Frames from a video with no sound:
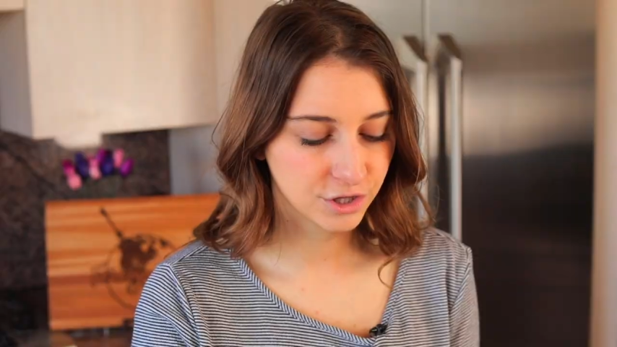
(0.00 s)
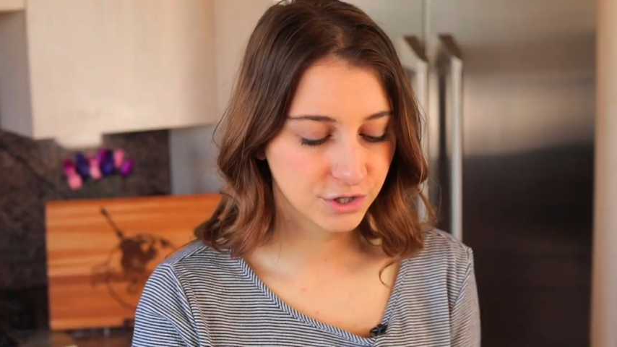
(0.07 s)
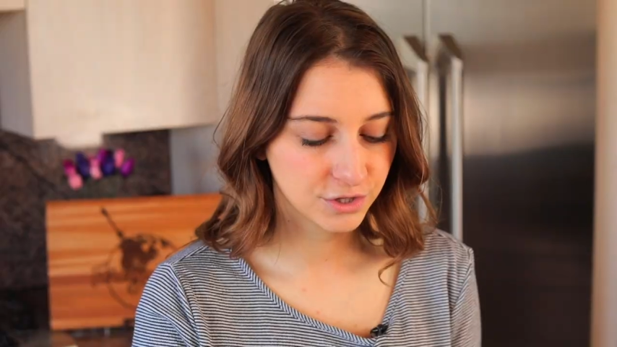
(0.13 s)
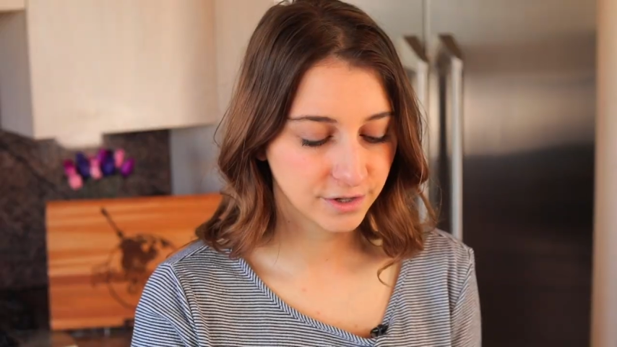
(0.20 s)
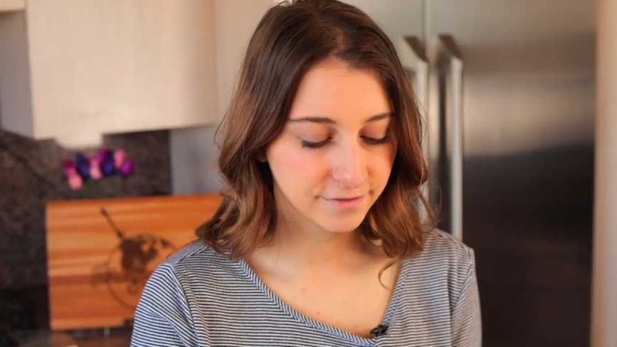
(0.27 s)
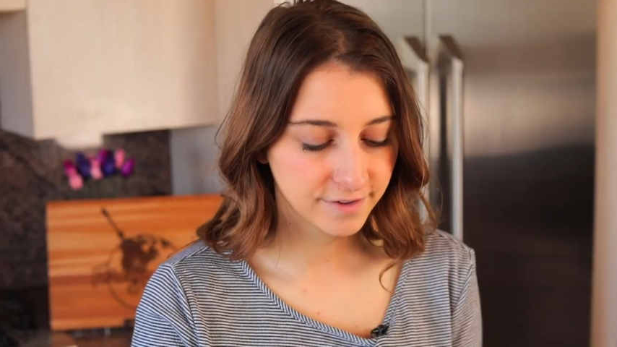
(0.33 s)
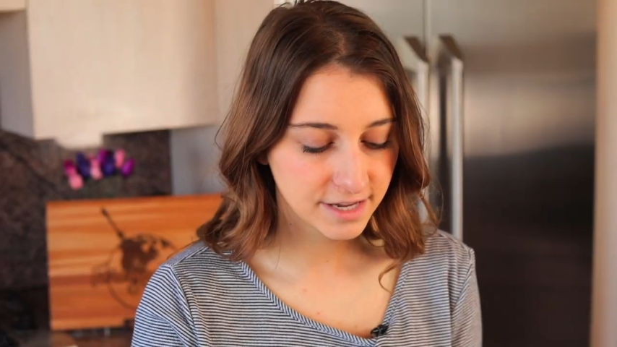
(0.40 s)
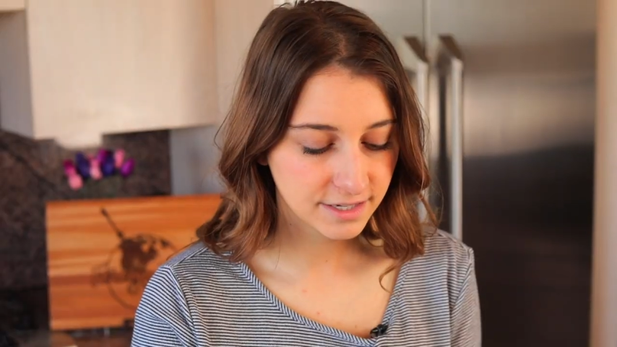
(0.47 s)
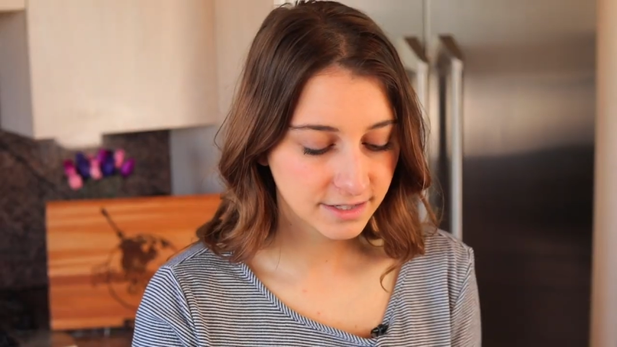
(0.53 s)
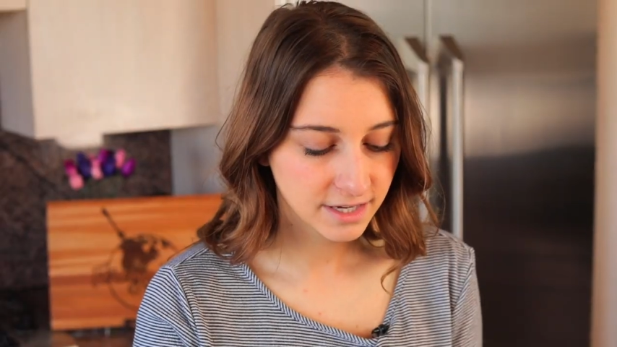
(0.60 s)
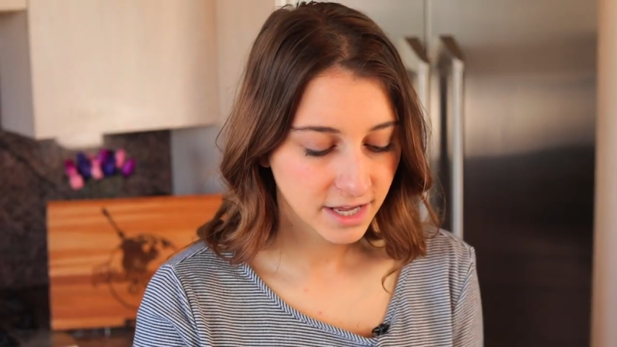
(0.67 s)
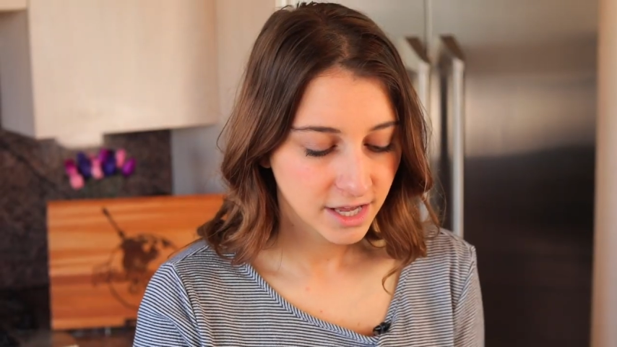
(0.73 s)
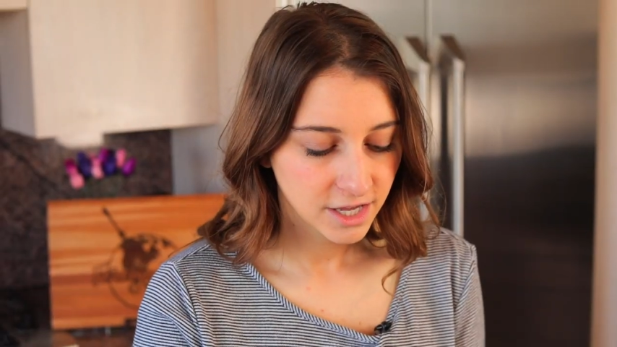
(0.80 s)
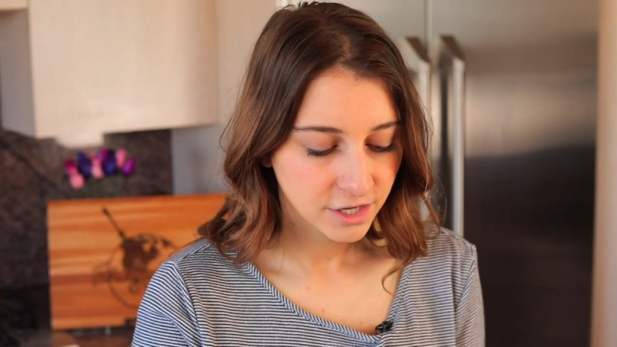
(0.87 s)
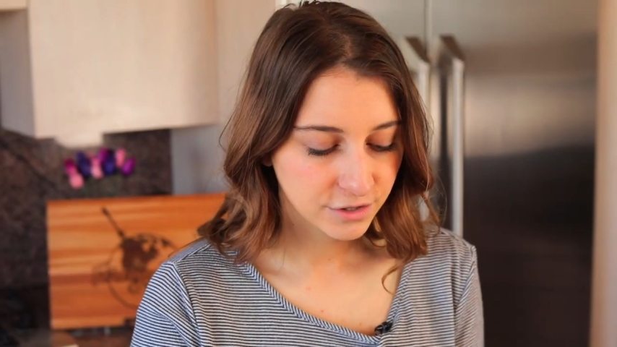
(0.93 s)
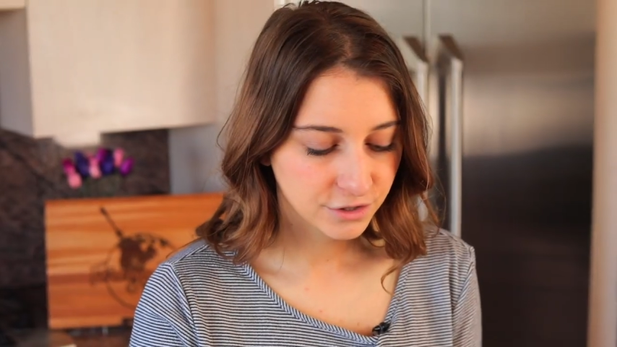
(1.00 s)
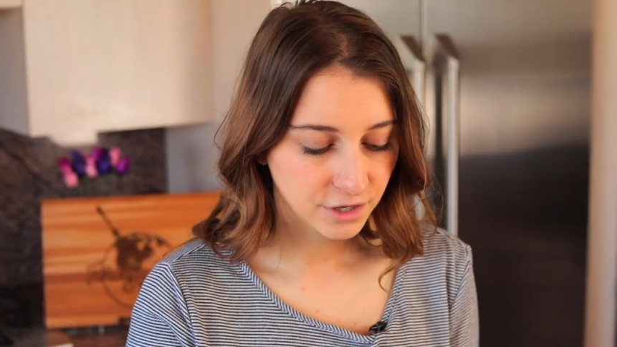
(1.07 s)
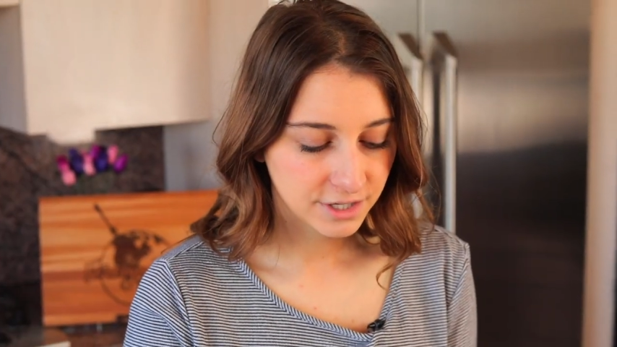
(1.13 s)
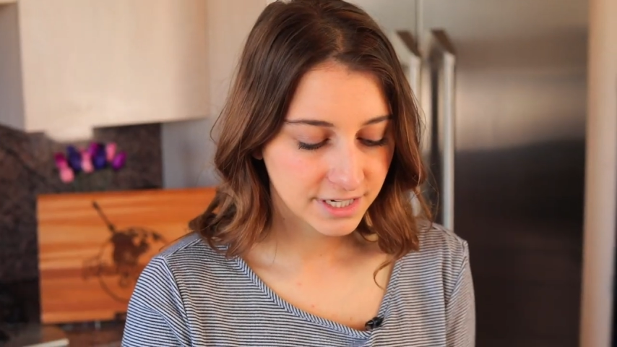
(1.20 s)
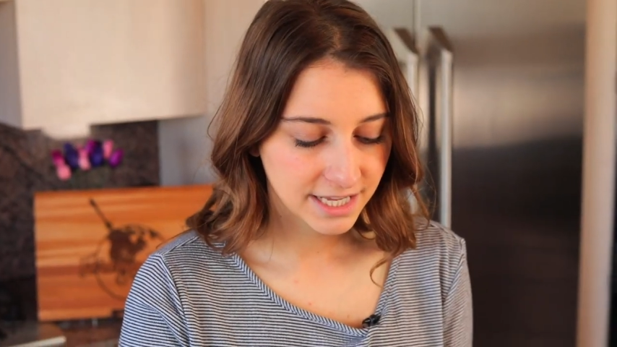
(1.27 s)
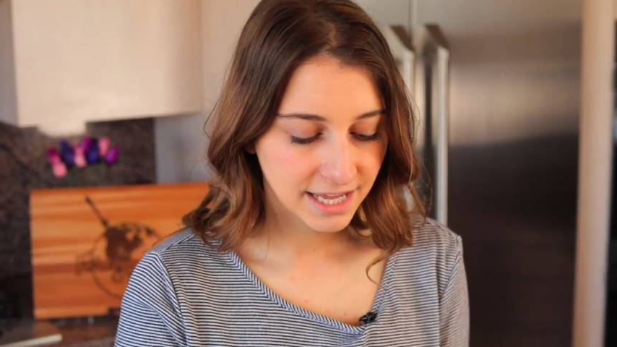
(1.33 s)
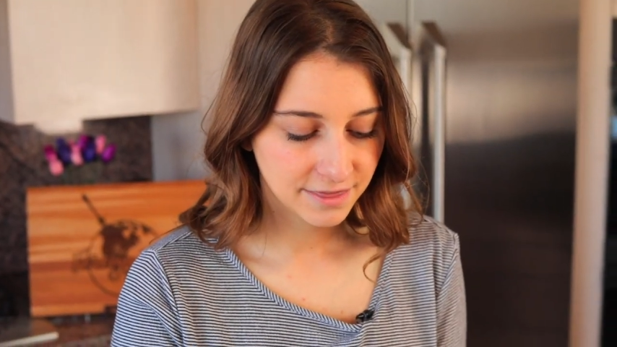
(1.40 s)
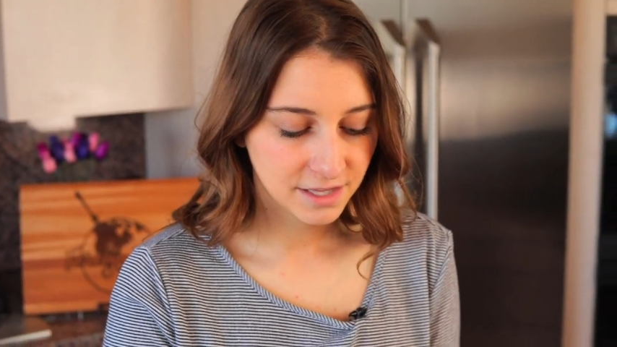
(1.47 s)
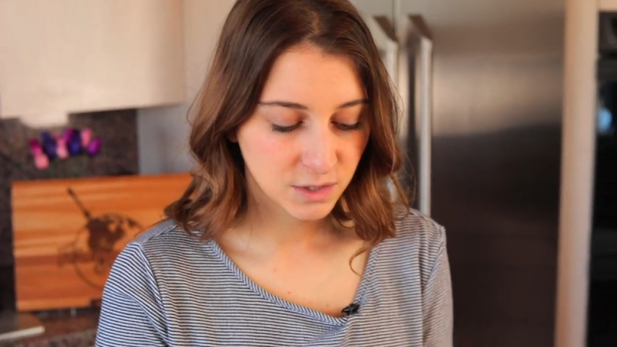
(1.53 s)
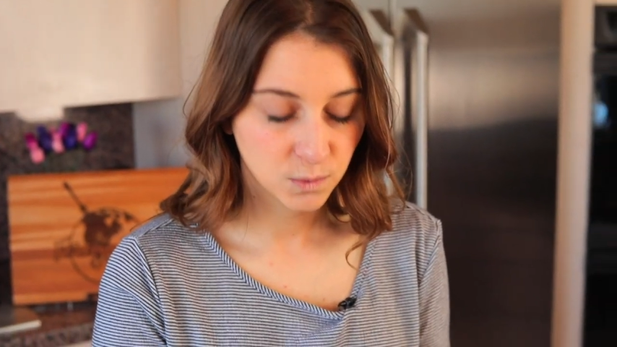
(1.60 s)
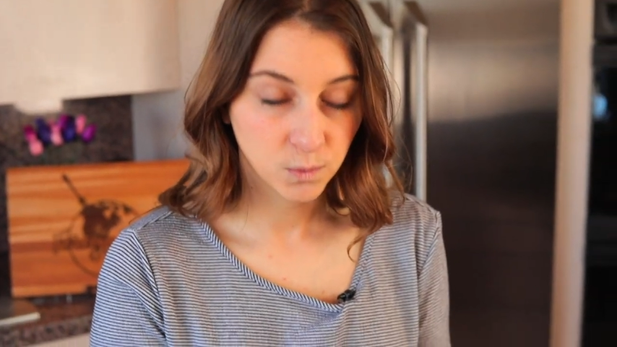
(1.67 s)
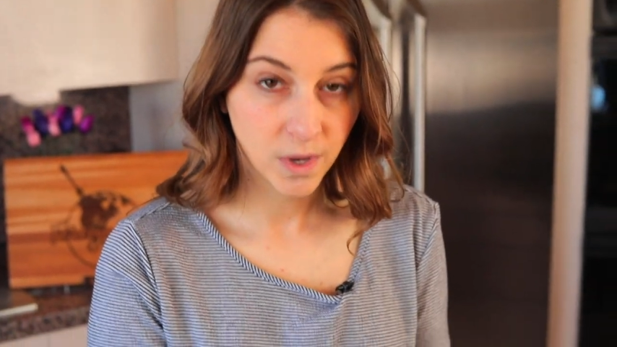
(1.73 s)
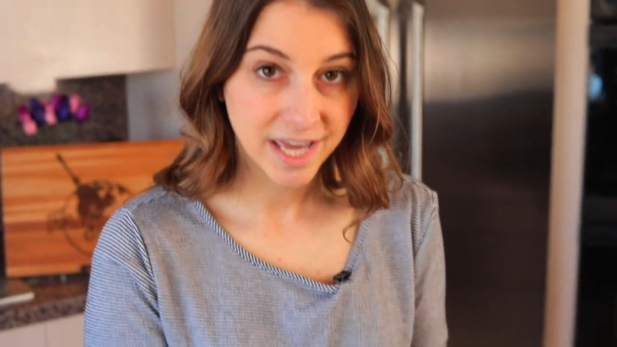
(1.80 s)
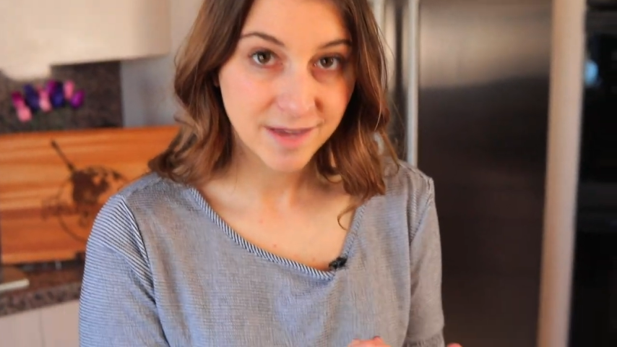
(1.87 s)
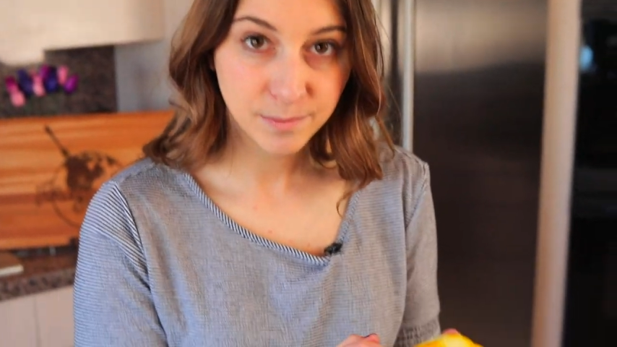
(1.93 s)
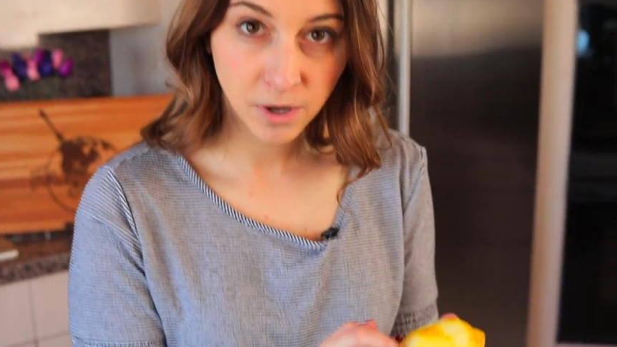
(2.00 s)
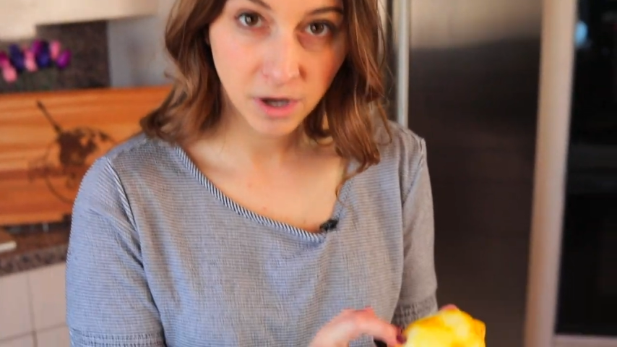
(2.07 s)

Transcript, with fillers: the surface, you start to get this white